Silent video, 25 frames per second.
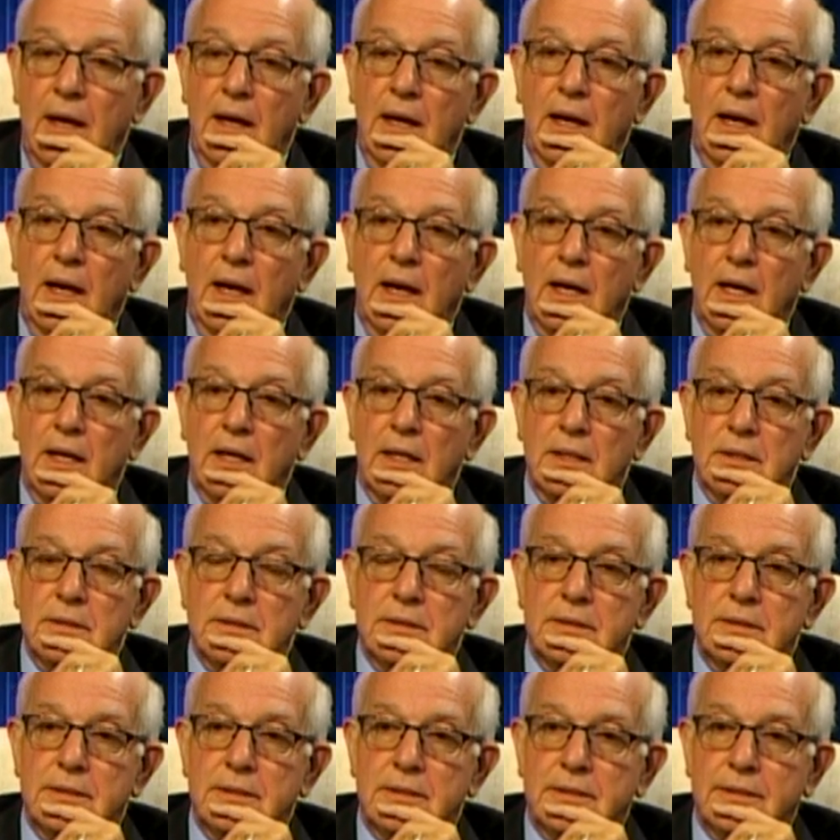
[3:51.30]

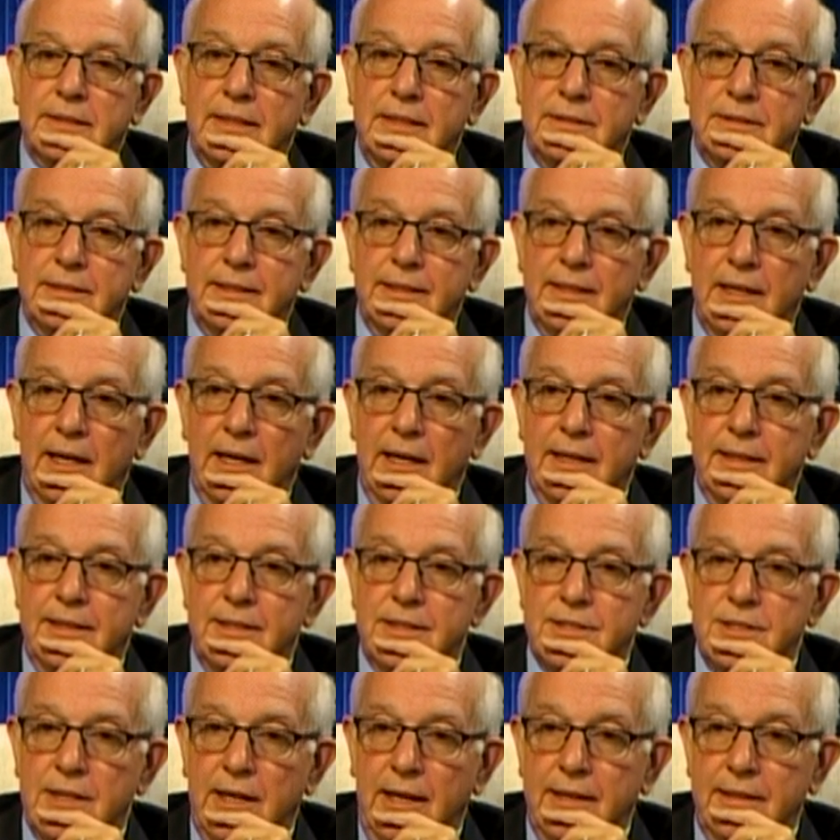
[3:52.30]
CCI
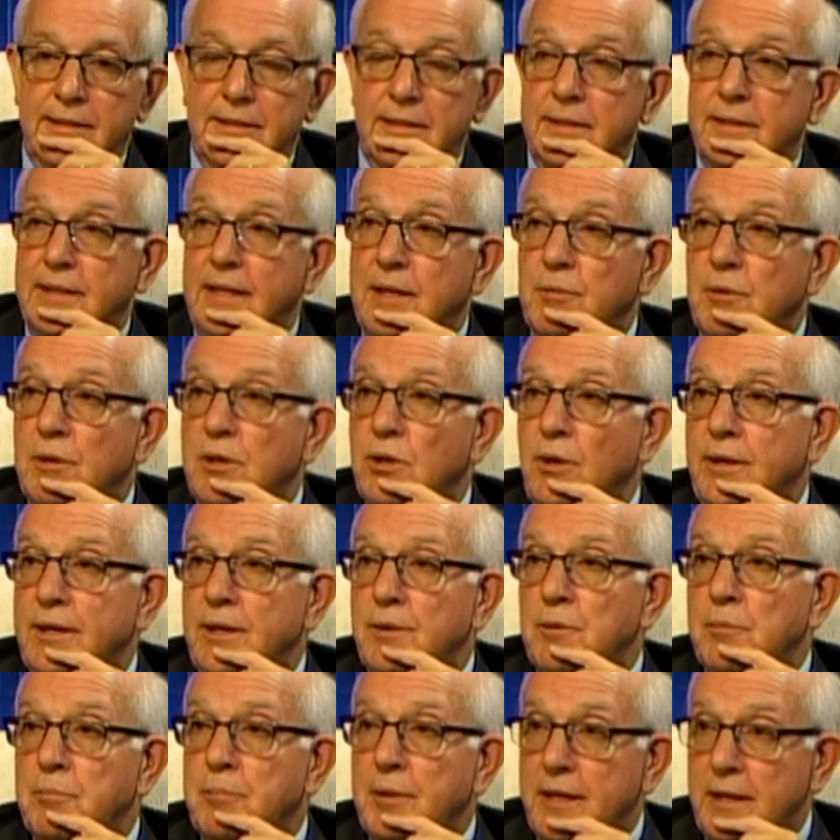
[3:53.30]
decided that they were going to
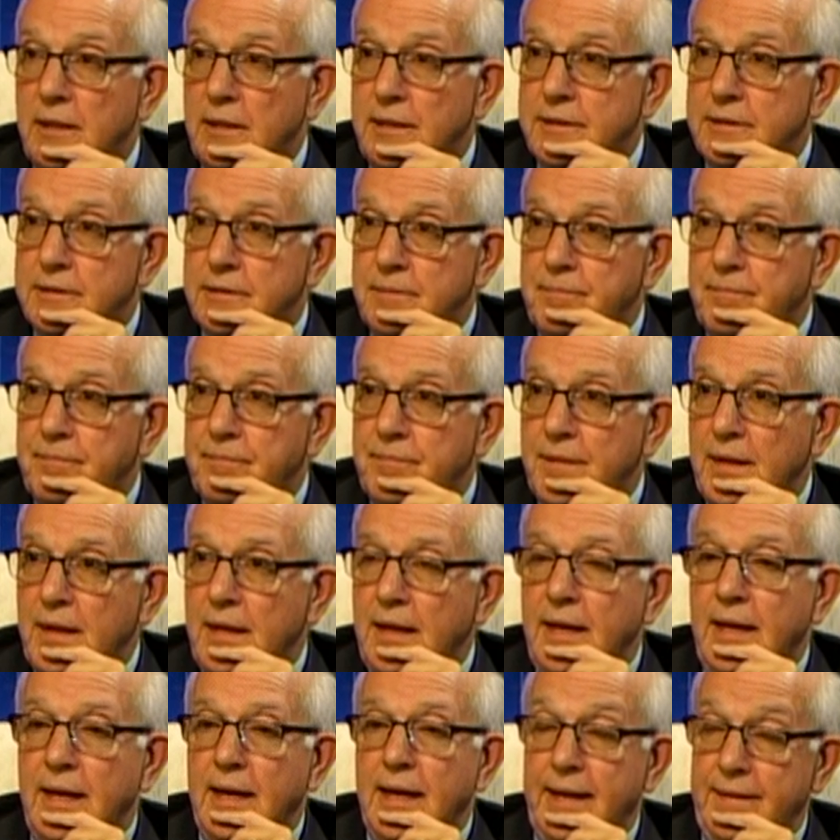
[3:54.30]
appeal it,
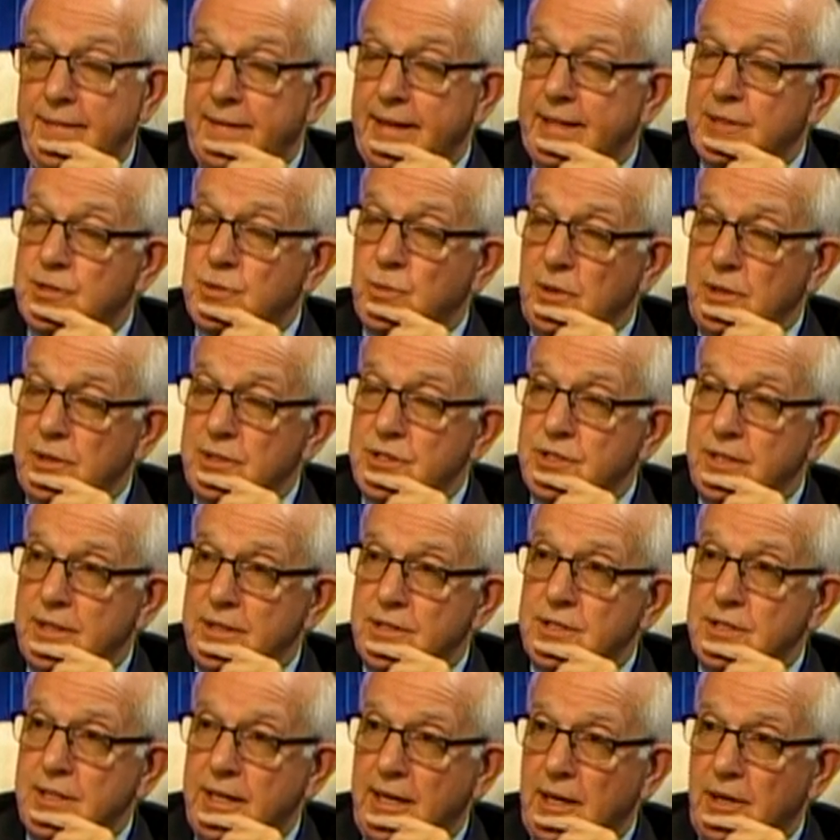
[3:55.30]
and that's where it sits
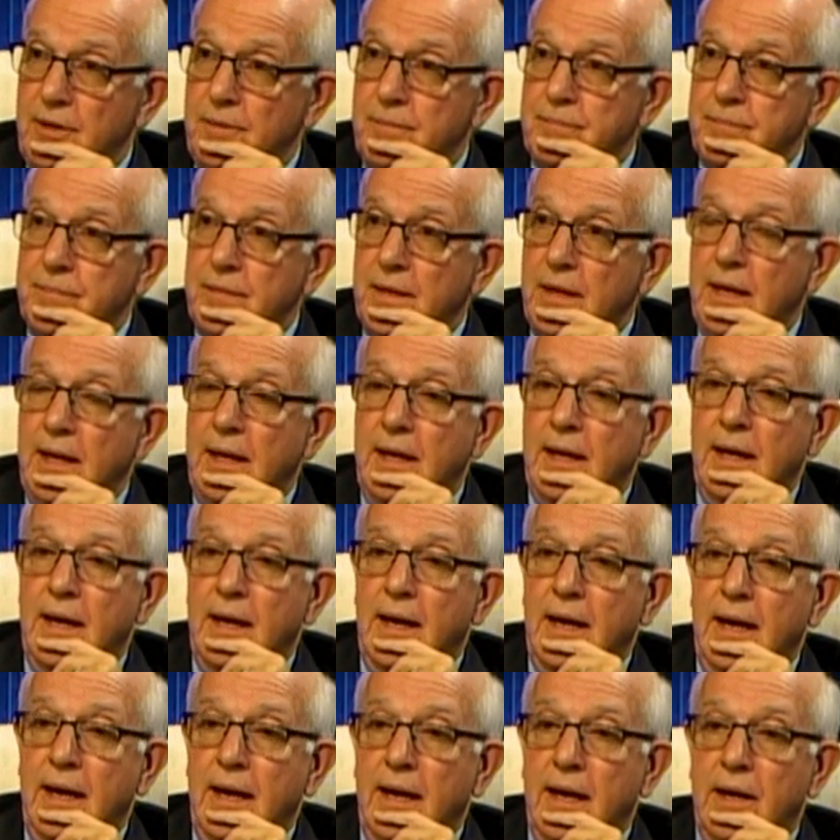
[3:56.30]
now.
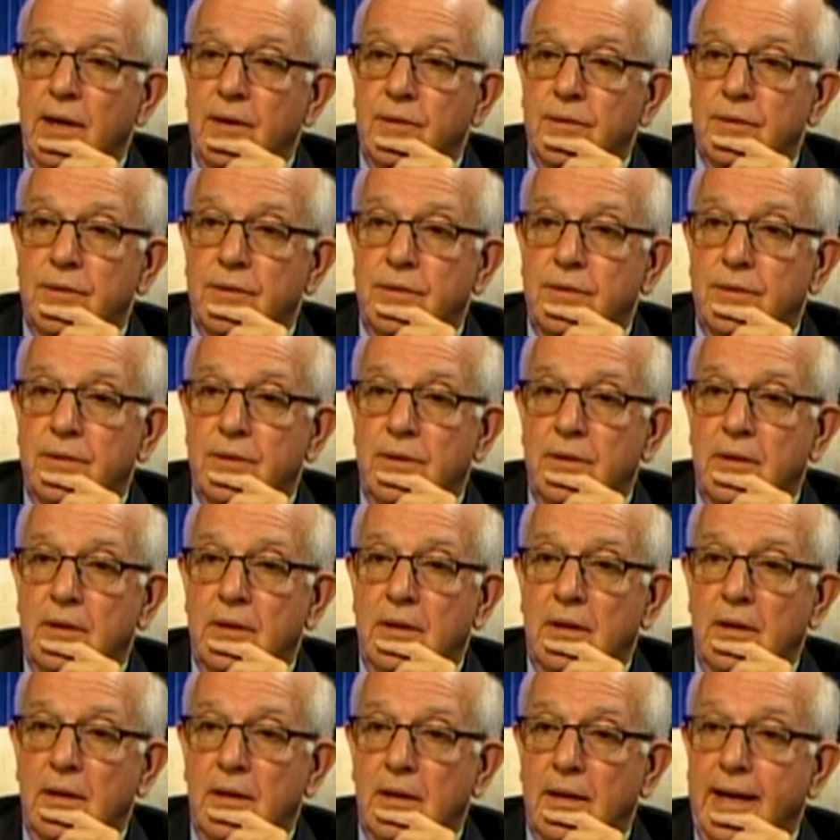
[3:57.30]
And
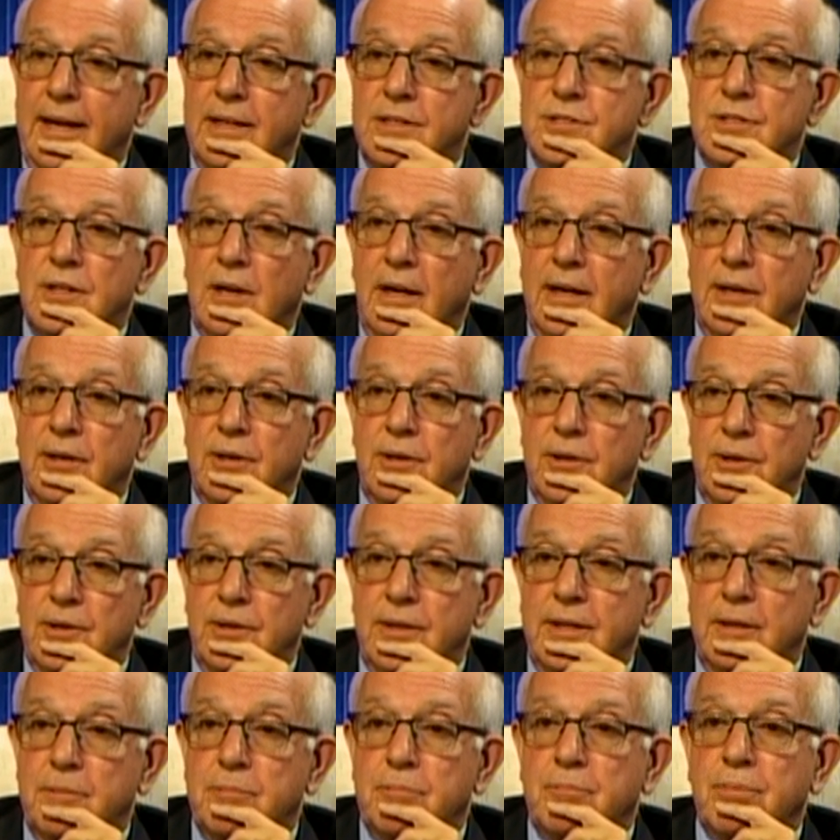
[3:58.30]
last I heard,
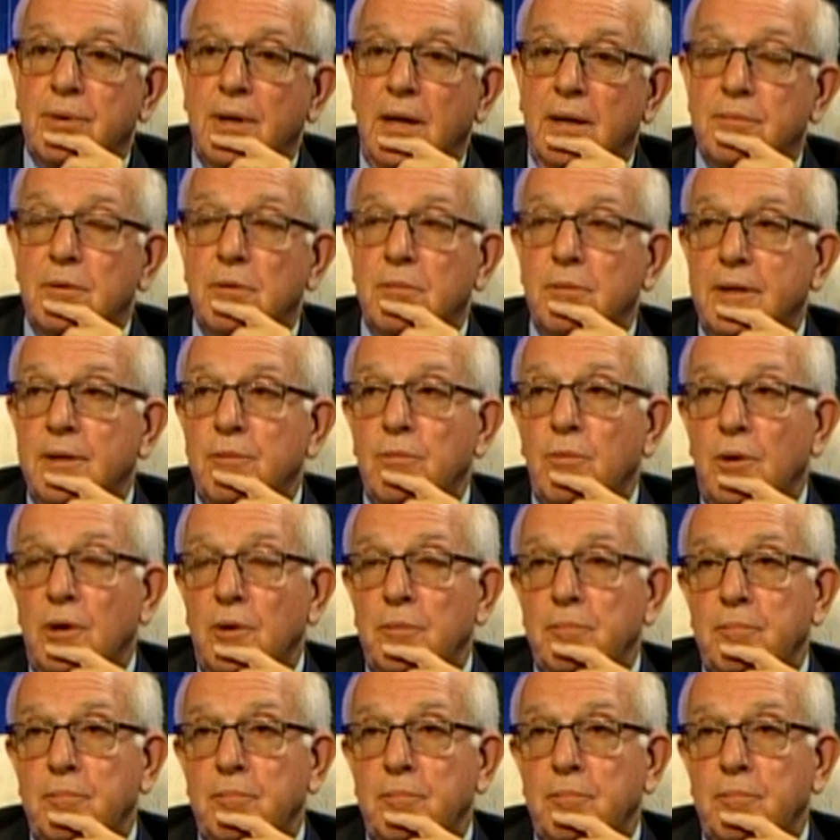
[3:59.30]
it probably won't